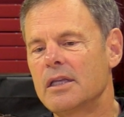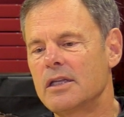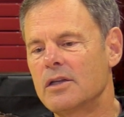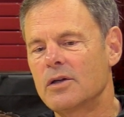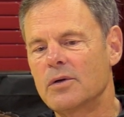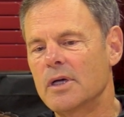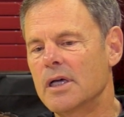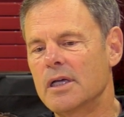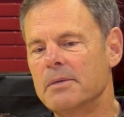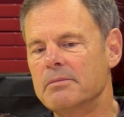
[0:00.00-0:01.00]
you
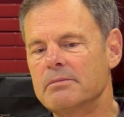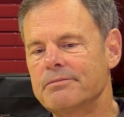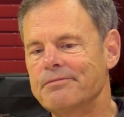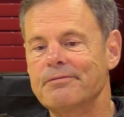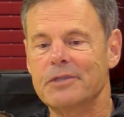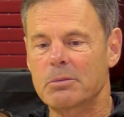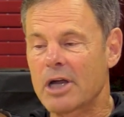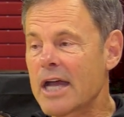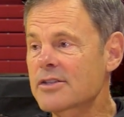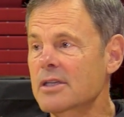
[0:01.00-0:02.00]
know,
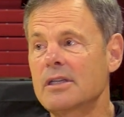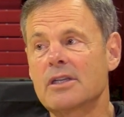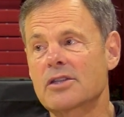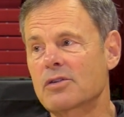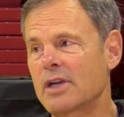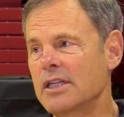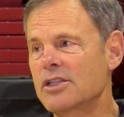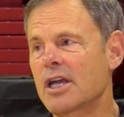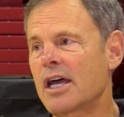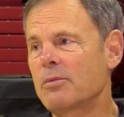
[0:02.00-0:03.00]
Nebraska does a great
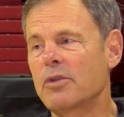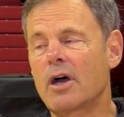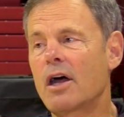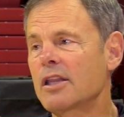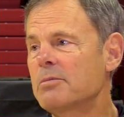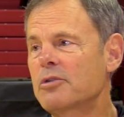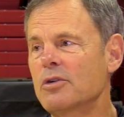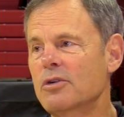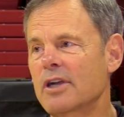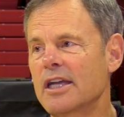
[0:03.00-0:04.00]
job with the OLLI
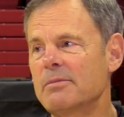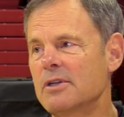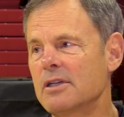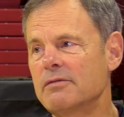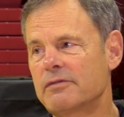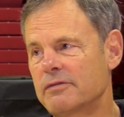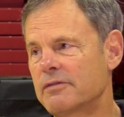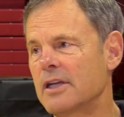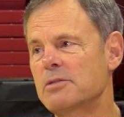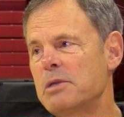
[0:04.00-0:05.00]
program
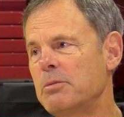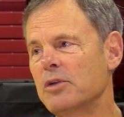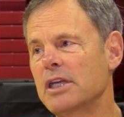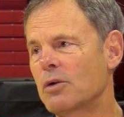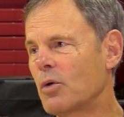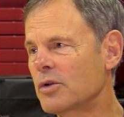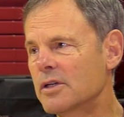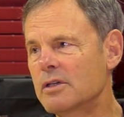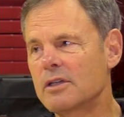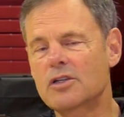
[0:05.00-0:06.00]
of, as people get
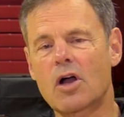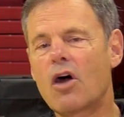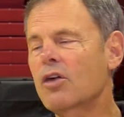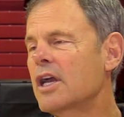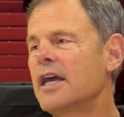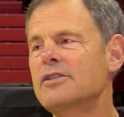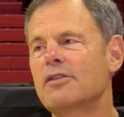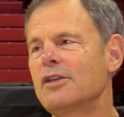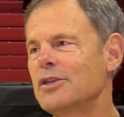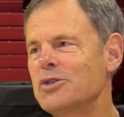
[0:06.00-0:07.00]
older, there's all kinds
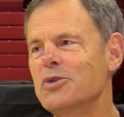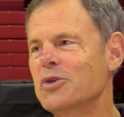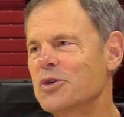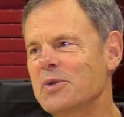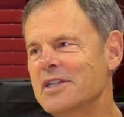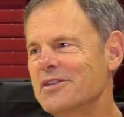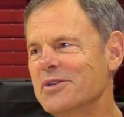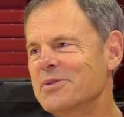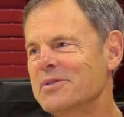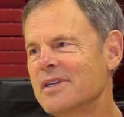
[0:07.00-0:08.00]
of things you can go
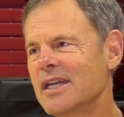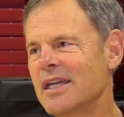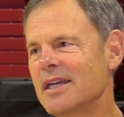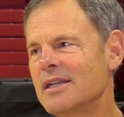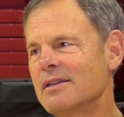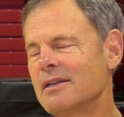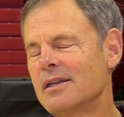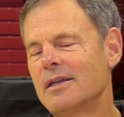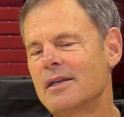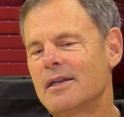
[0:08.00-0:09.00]
into. And
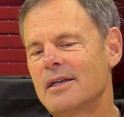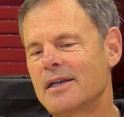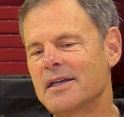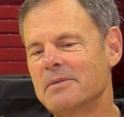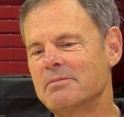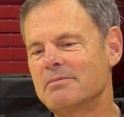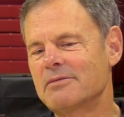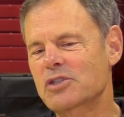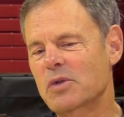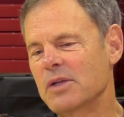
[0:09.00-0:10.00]

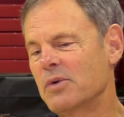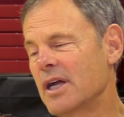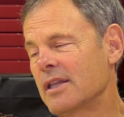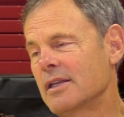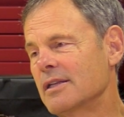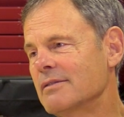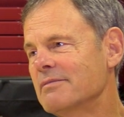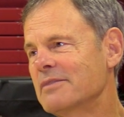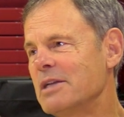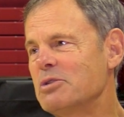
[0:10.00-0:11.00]
so anyway, I think it
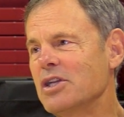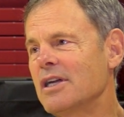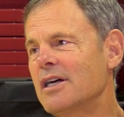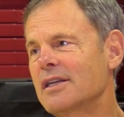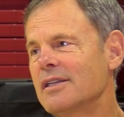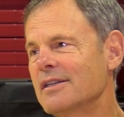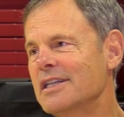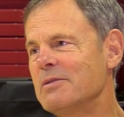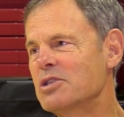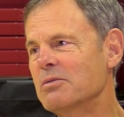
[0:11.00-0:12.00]
keeps you young, and it
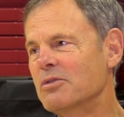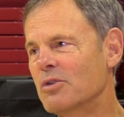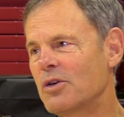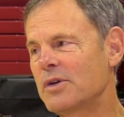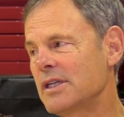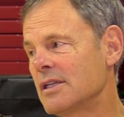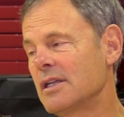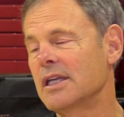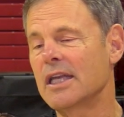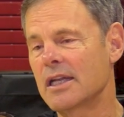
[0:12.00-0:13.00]
keeps you growing. And
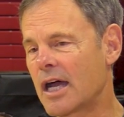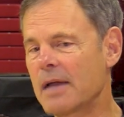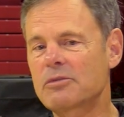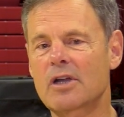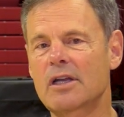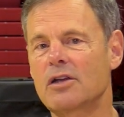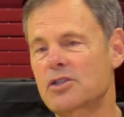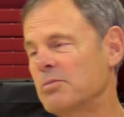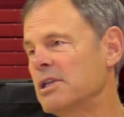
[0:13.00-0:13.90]
again, I'm trying to also